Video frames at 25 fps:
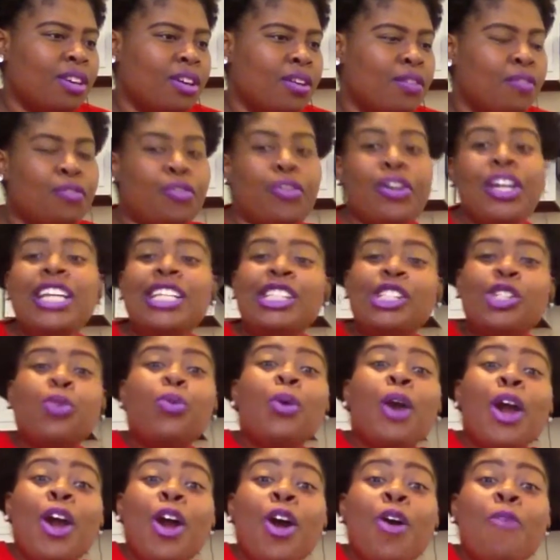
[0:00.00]
Free
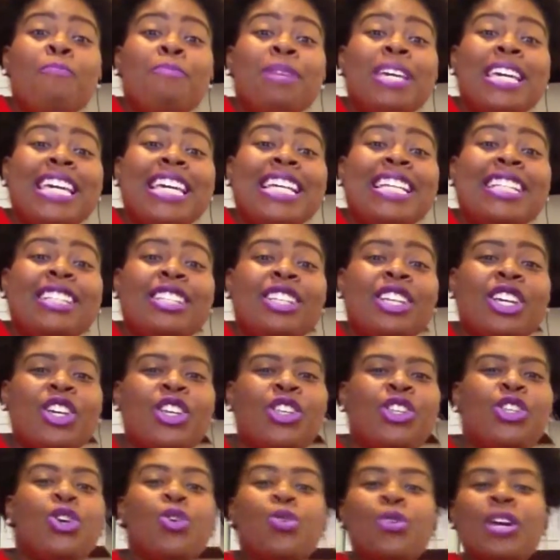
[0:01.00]
squirrel meat!
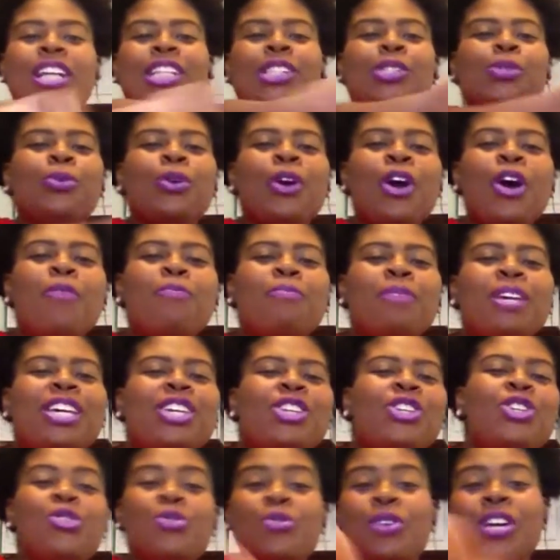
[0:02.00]
You get scroll
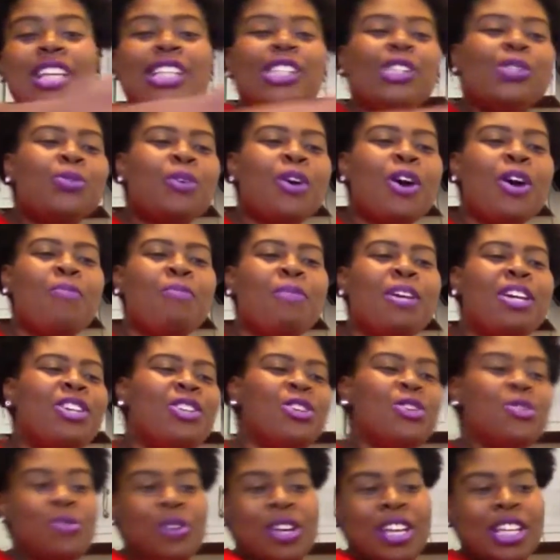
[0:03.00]
me. You get scroll me.
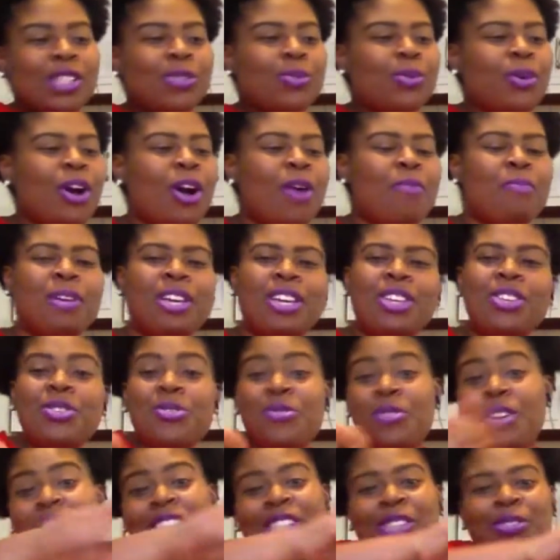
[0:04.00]
You get scroll me.
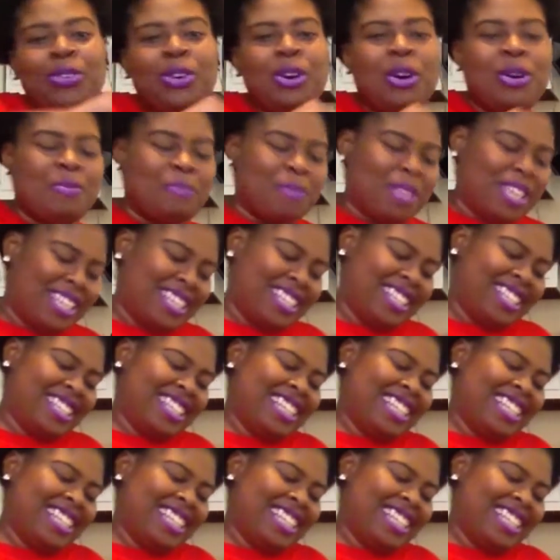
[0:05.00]
You get scroll me.